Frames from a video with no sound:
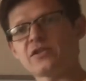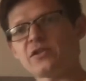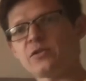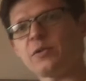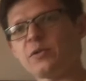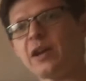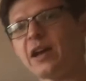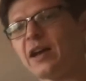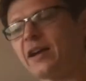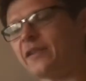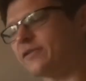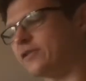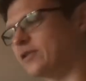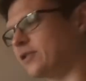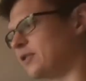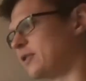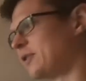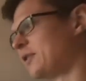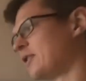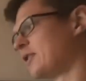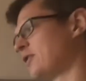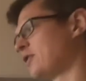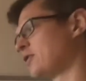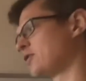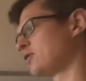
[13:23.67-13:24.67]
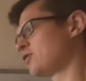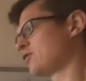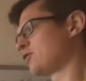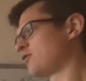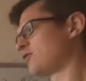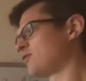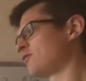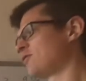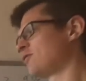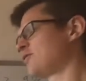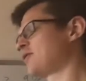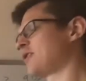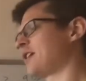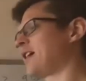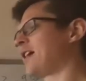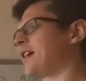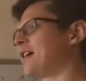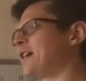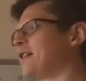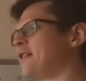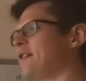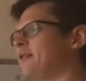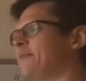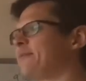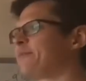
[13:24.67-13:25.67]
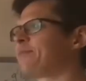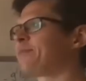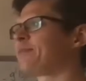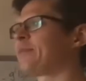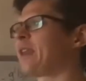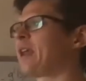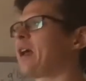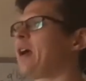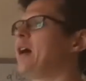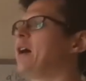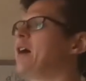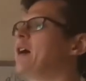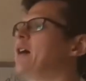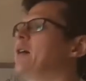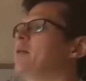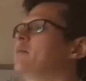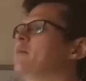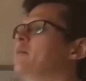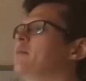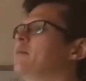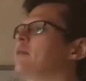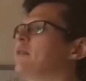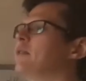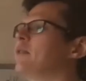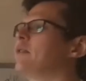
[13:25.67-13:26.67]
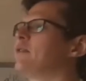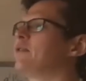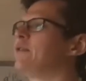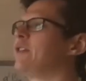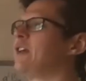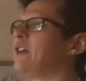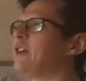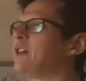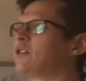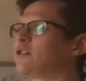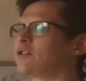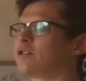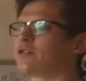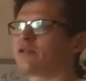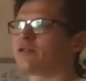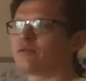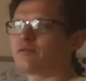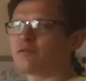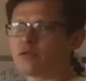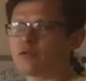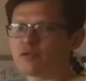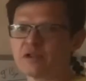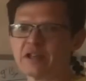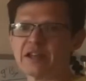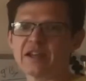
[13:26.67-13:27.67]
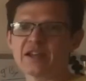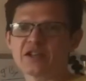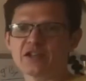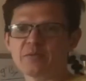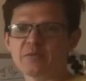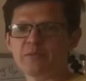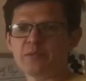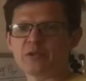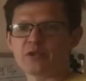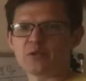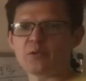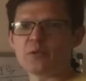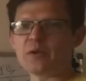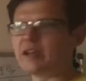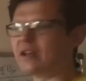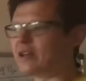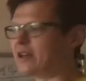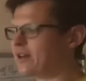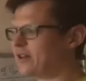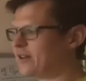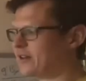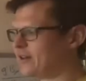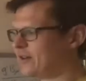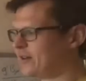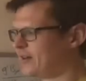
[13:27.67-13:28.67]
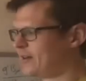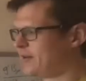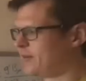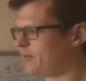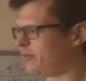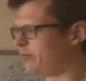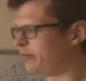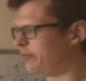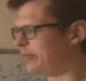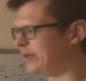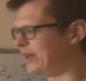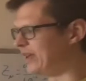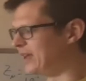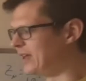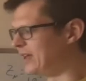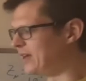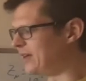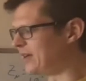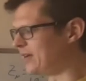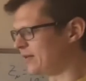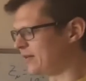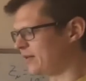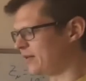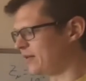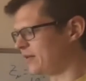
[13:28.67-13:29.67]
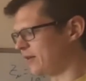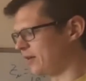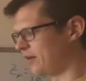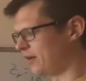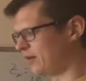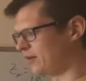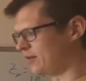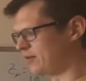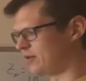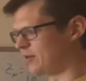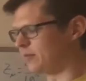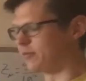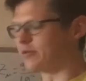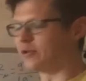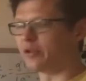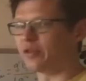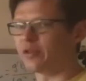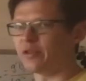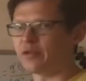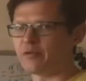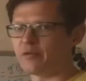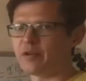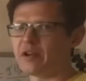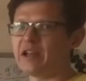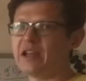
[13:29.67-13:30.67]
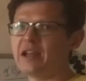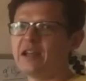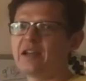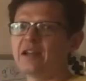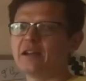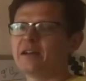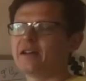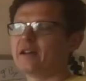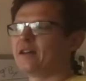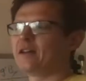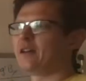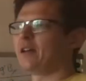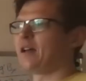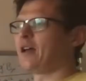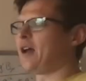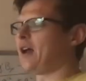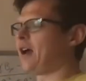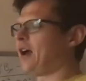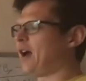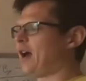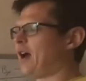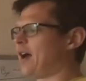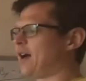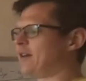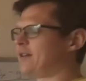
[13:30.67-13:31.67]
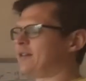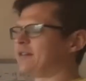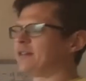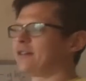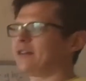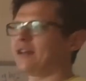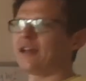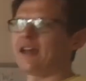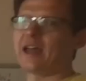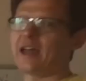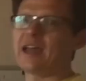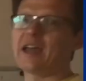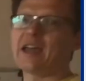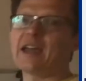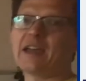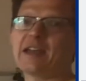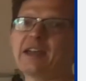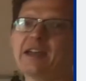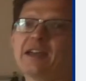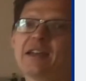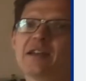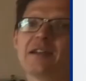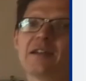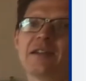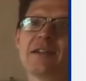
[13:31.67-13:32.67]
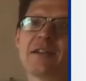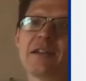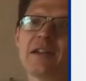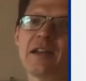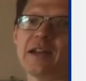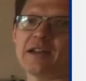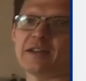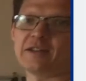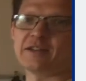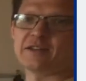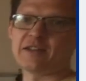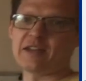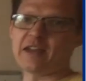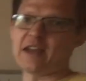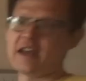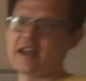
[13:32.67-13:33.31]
So we have to choose a field rotation between B, W3, and A and Z,